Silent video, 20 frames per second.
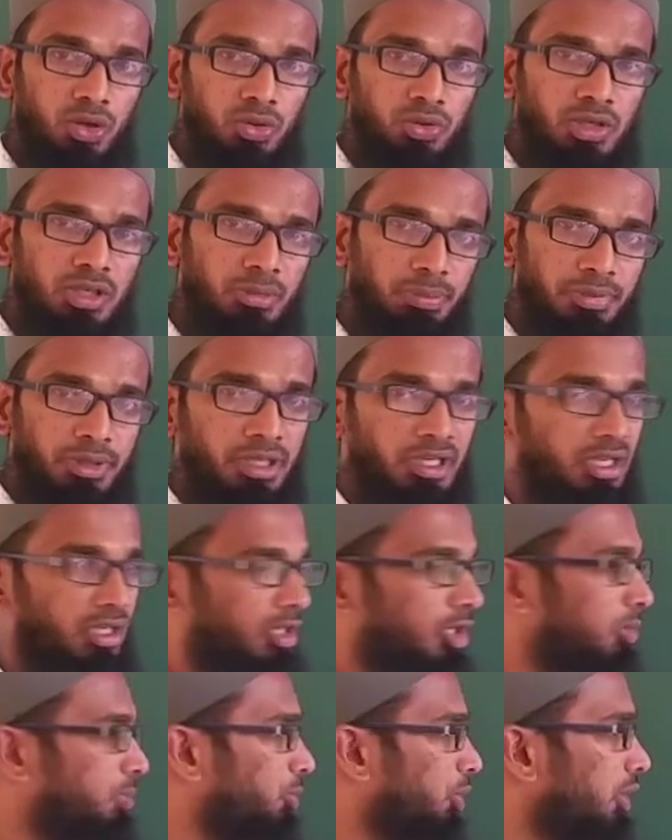on that
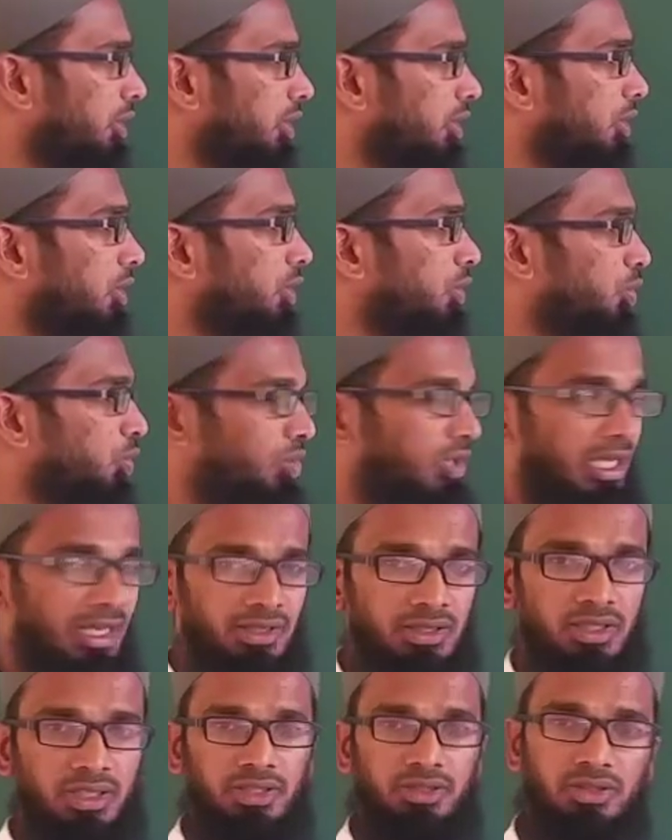particular point to
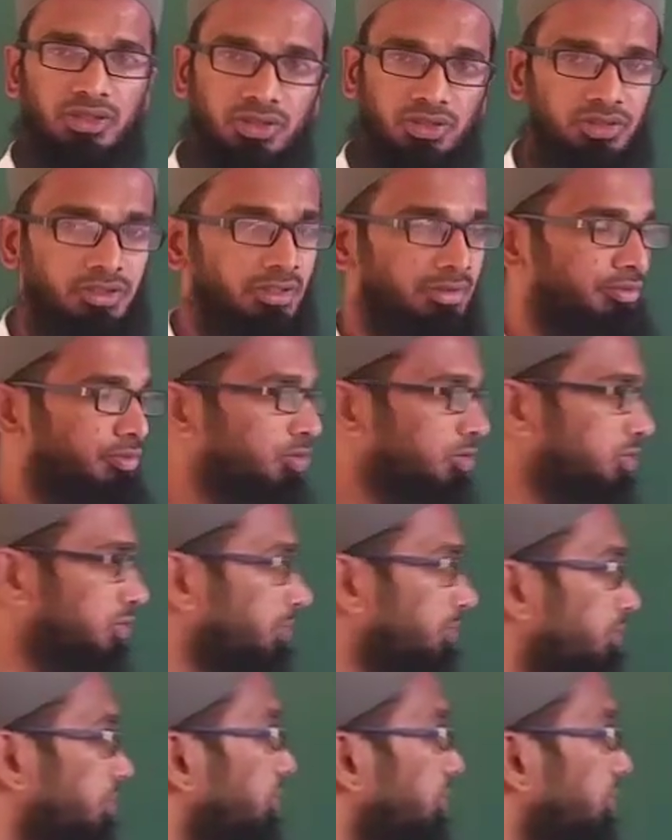calculate the shear force.